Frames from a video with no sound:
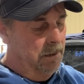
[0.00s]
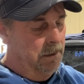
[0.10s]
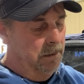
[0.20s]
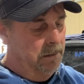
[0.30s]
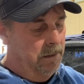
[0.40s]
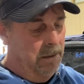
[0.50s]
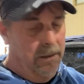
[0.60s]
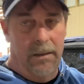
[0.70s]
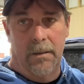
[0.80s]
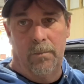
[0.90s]
It's the
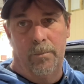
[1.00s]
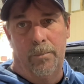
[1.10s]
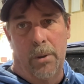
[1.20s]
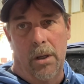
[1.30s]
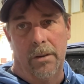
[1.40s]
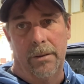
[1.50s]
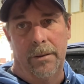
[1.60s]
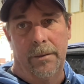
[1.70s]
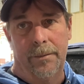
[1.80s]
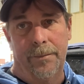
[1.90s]
part
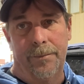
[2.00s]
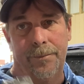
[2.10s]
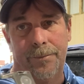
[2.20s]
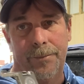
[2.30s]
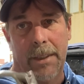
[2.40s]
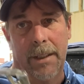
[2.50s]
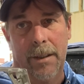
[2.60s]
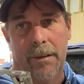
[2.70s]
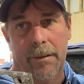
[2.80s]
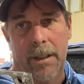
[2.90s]
that you
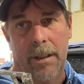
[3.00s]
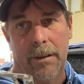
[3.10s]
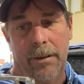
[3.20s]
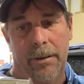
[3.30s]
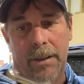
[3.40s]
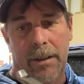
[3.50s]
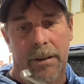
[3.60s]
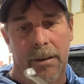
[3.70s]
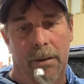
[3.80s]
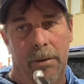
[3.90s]
don't know. You think you
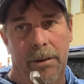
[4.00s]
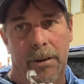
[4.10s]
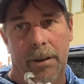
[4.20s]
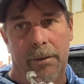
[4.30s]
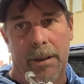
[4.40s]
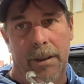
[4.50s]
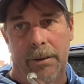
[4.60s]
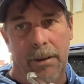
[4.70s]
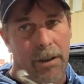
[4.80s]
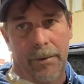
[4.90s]
know what you're doing and
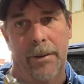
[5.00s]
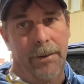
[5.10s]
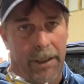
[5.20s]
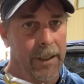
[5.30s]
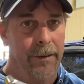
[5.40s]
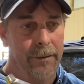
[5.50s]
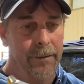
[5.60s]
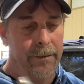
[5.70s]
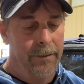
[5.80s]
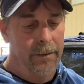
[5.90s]
you don't know shit.
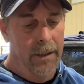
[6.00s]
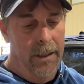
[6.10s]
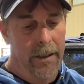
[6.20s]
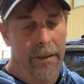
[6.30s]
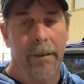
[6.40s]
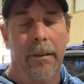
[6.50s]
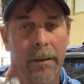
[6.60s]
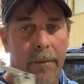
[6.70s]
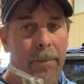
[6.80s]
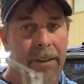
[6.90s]
And
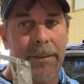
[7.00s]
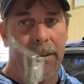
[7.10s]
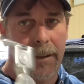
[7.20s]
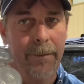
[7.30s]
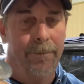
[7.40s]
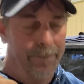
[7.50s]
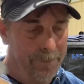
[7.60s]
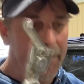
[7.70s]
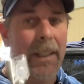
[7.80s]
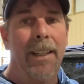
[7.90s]
basically,
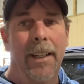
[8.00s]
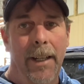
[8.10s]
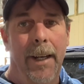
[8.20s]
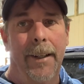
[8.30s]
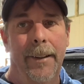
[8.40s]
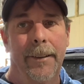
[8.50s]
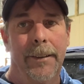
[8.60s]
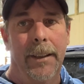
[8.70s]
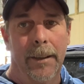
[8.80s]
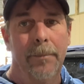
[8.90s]
I didn't know
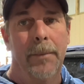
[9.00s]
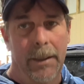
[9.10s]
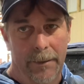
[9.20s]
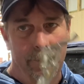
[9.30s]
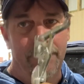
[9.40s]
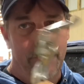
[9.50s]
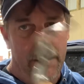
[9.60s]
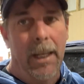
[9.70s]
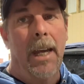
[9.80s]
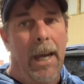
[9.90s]
shit, but
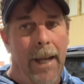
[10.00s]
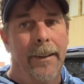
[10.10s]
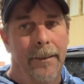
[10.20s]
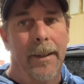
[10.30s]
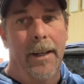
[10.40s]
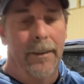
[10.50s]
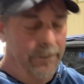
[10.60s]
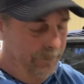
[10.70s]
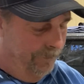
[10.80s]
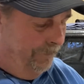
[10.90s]
I know now.
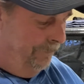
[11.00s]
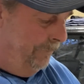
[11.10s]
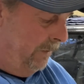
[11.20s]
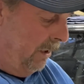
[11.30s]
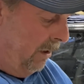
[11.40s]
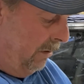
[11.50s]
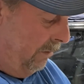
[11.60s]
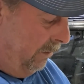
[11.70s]
So